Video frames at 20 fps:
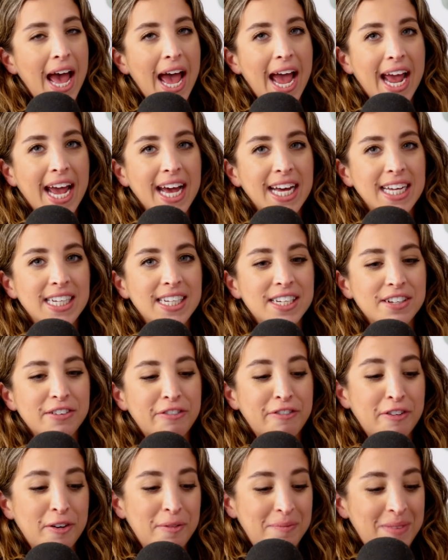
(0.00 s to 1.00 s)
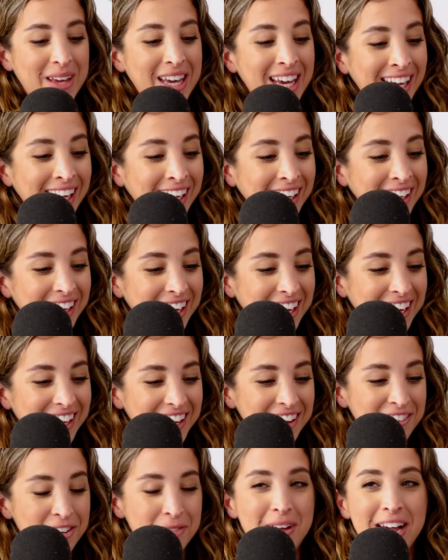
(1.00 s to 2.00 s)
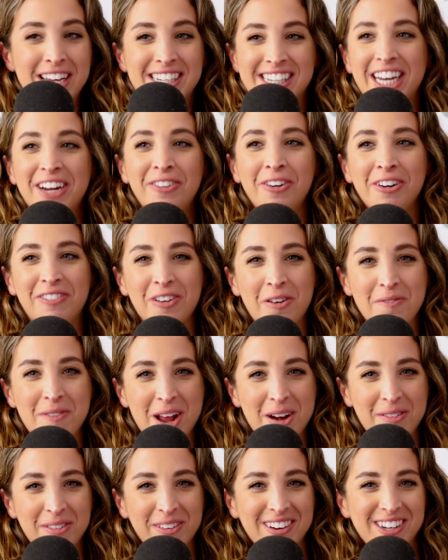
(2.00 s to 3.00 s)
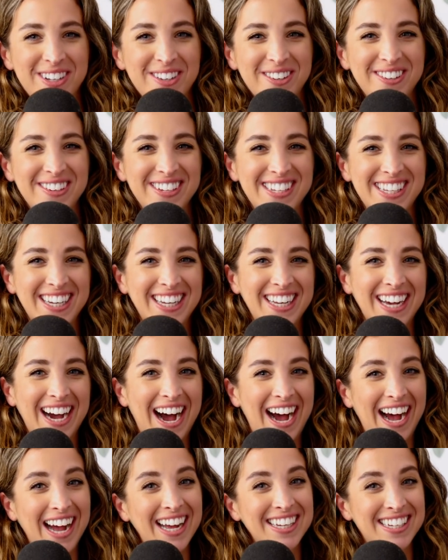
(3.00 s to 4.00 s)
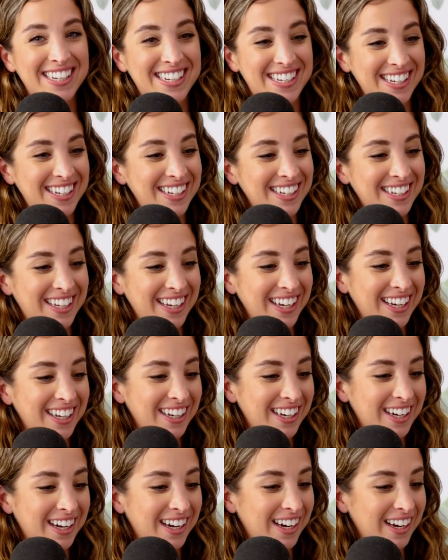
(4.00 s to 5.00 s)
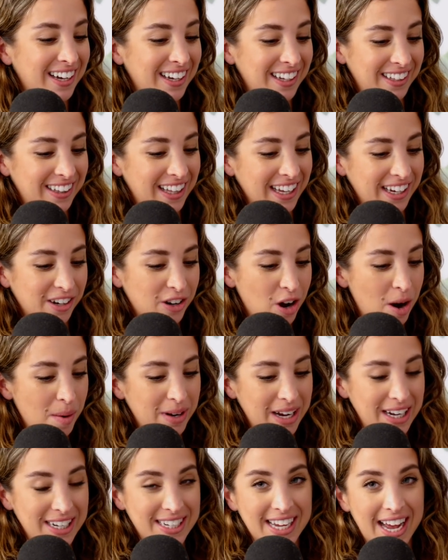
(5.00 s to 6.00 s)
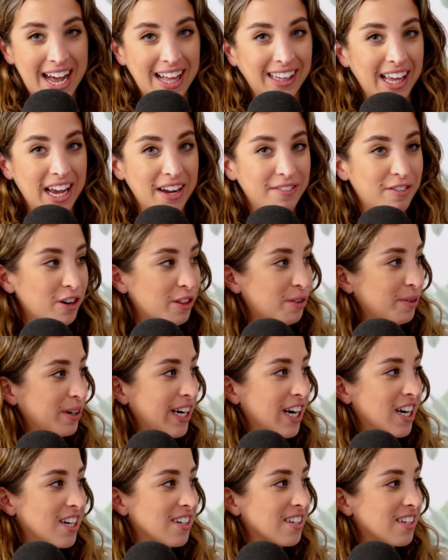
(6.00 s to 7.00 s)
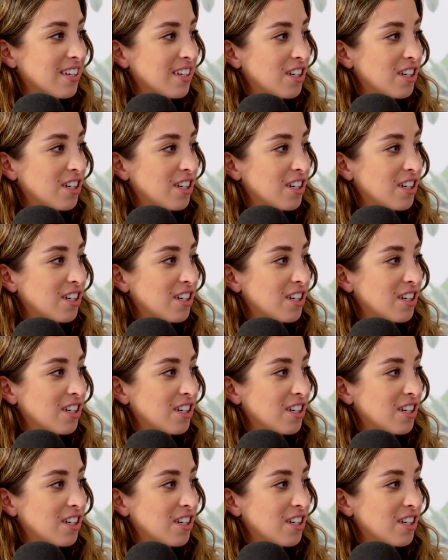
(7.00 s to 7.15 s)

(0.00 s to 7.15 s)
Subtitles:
And for me, if it makes anyone feel better moving to a new city, I didn't get accommodated to LA for 3 years.